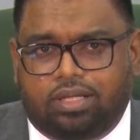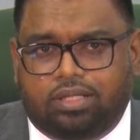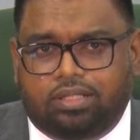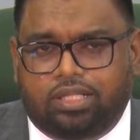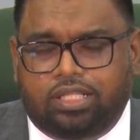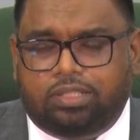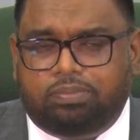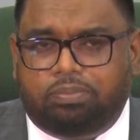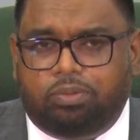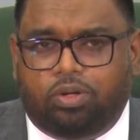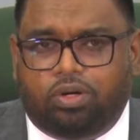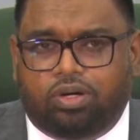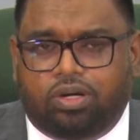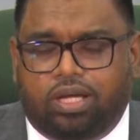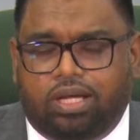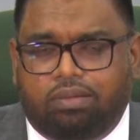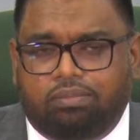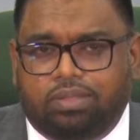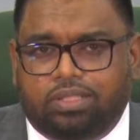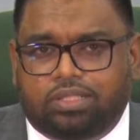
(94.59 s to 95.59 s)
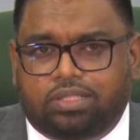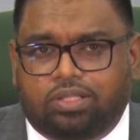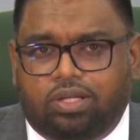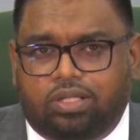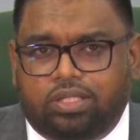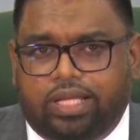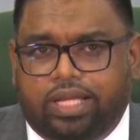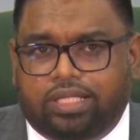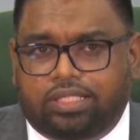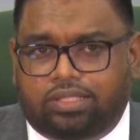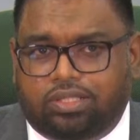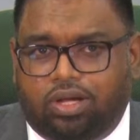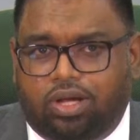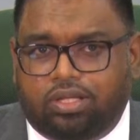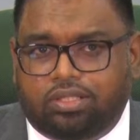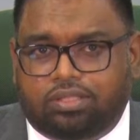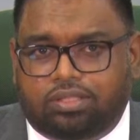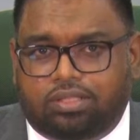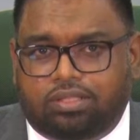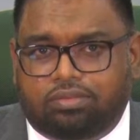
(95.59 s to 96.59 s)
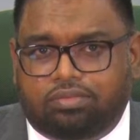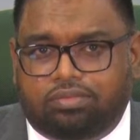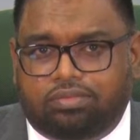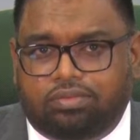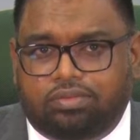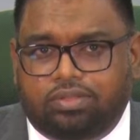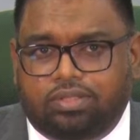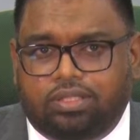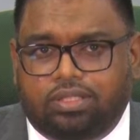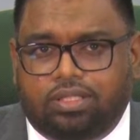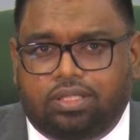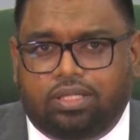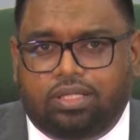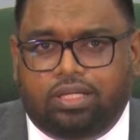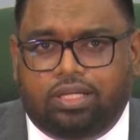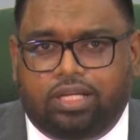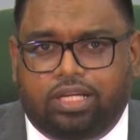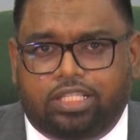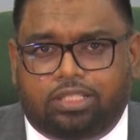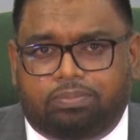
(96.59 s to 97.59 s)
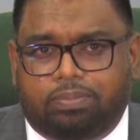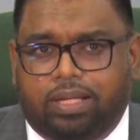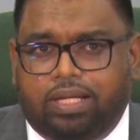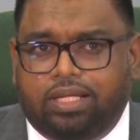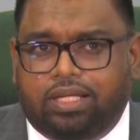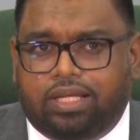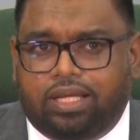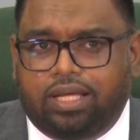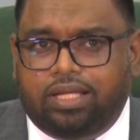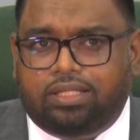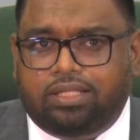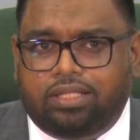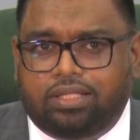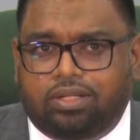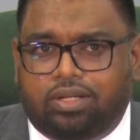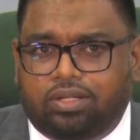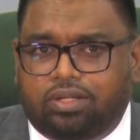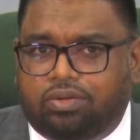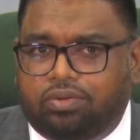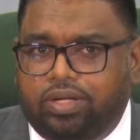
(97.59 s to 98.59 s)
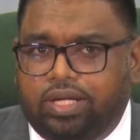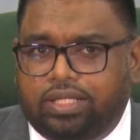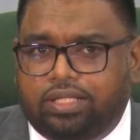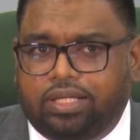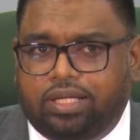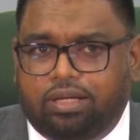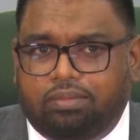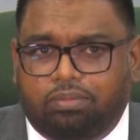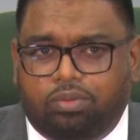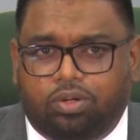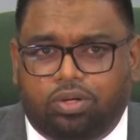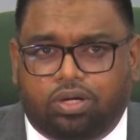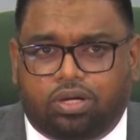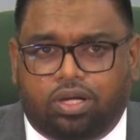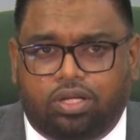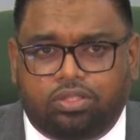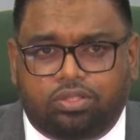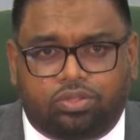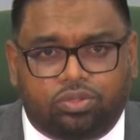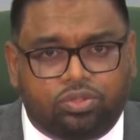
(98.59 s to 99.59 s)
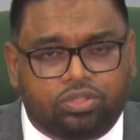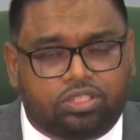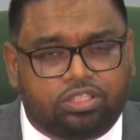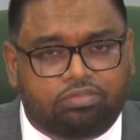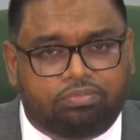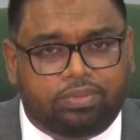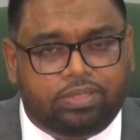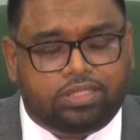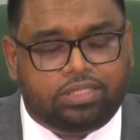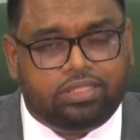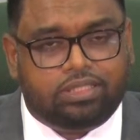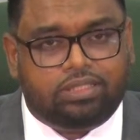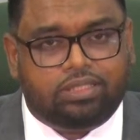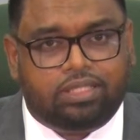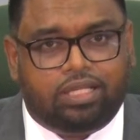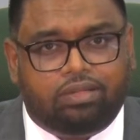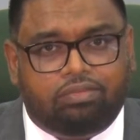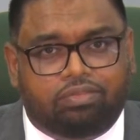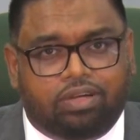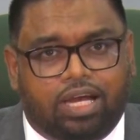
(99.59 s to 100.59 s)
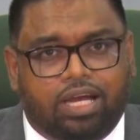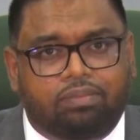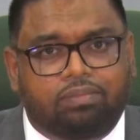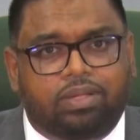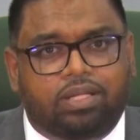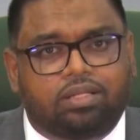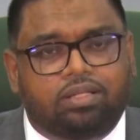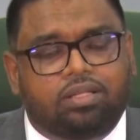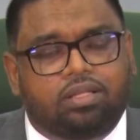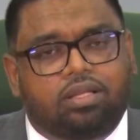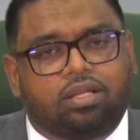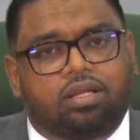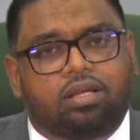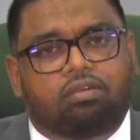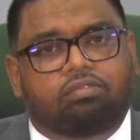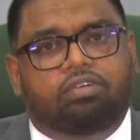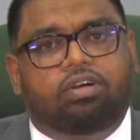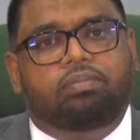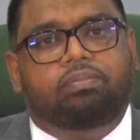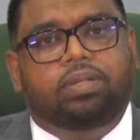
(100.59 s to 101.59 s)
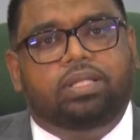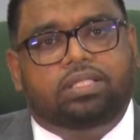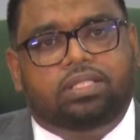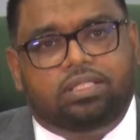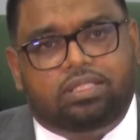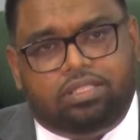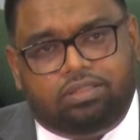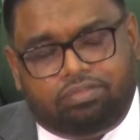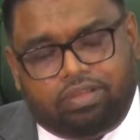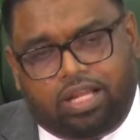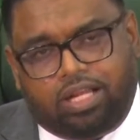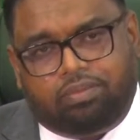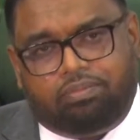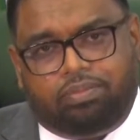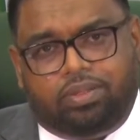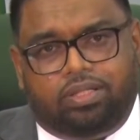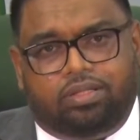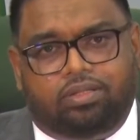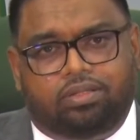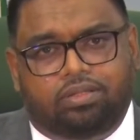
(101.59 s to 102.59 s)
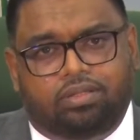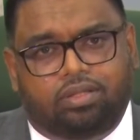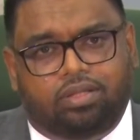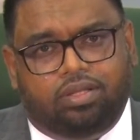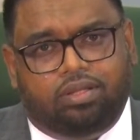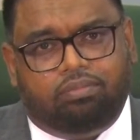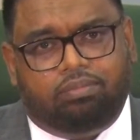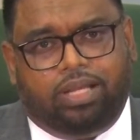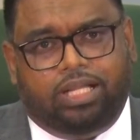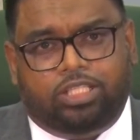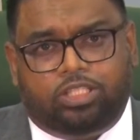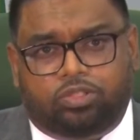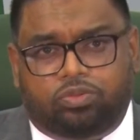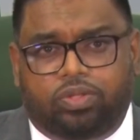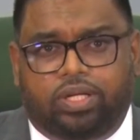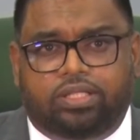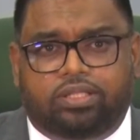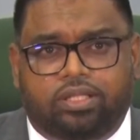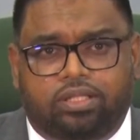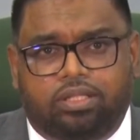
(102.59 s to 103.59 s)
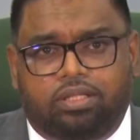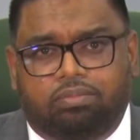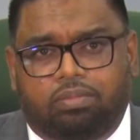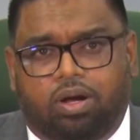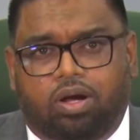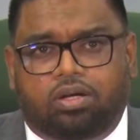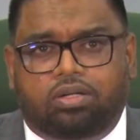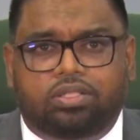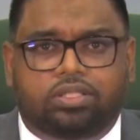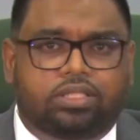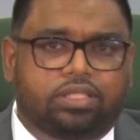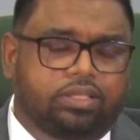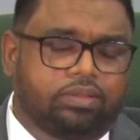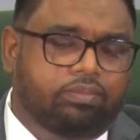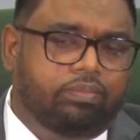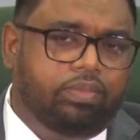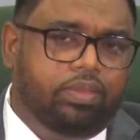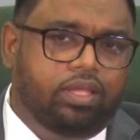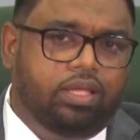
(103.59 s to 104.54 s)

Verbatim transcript: This program is not exhaustive. It is predicated on creating a more conducive business environment for business development by strengthening democracy,